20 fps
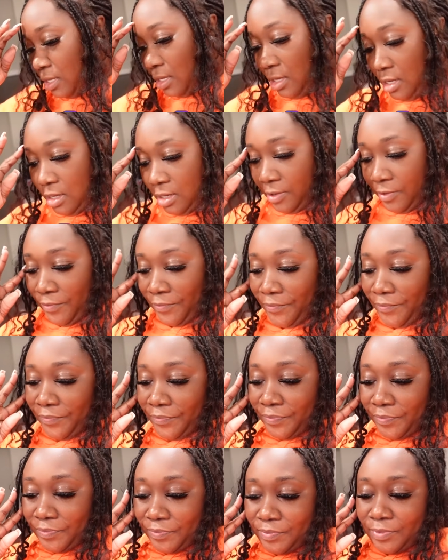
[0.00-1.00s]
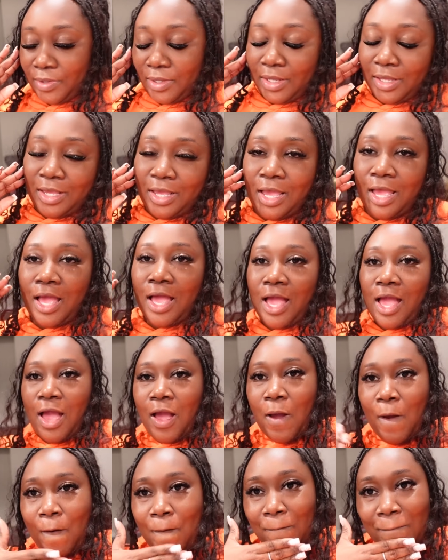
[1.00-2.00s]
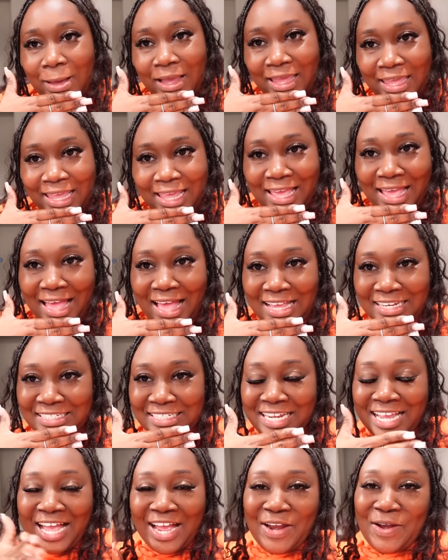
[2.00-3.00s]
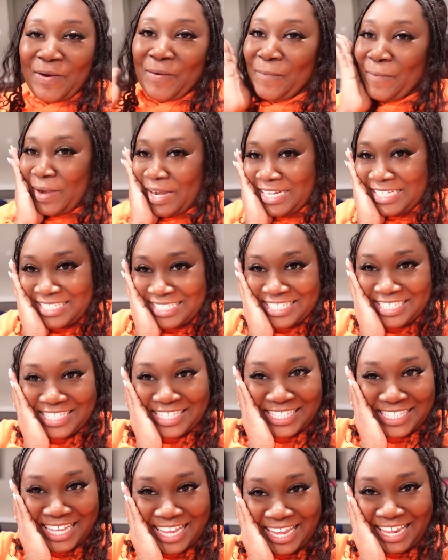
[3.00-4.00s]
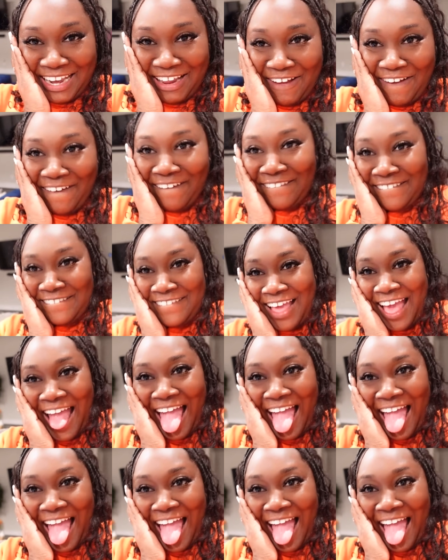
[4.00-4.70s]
Yeah. Oh my gosh, she got her braces taken off.